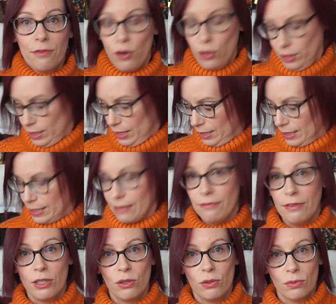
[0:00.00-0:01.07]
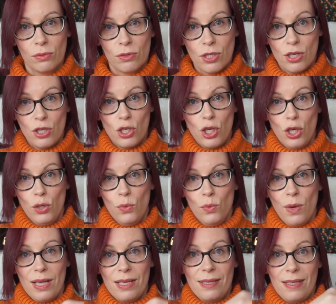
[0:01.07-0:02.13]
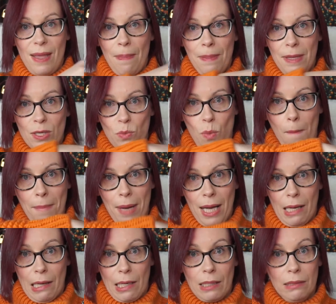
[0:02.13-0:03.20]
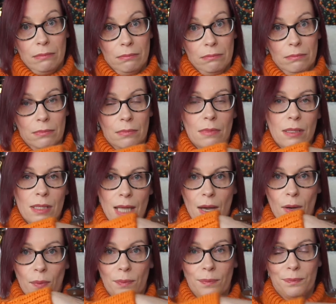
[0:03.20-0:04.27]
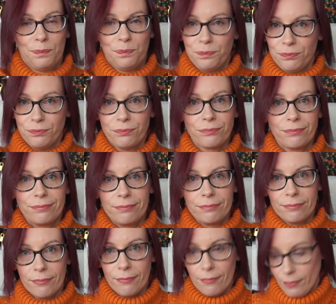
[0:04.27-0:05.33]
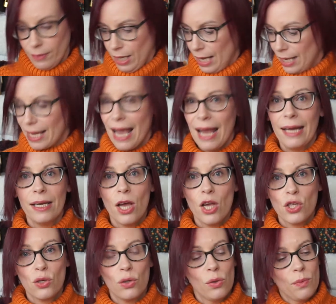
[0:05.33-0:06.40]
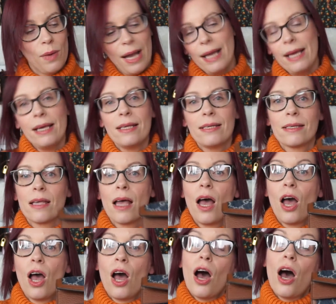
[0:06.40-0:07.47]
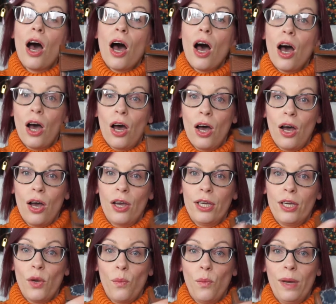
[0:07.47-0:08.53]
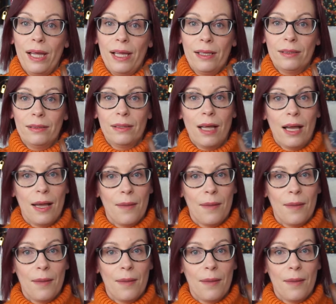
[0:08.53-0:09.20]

find it difficult to send this one back. So again, as always, I will